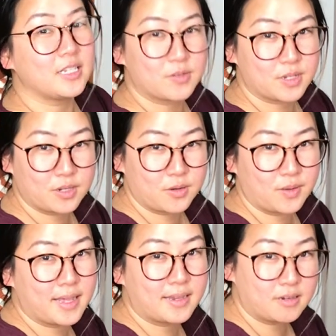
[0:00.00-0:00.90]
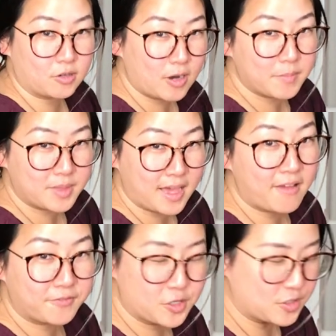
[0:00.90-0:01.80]
you can go ahead and grab
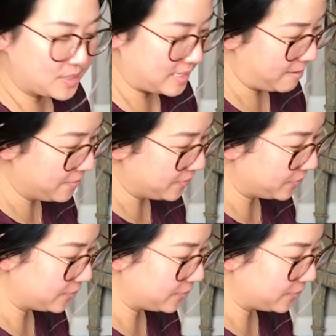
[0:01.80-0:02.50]
that for yourself.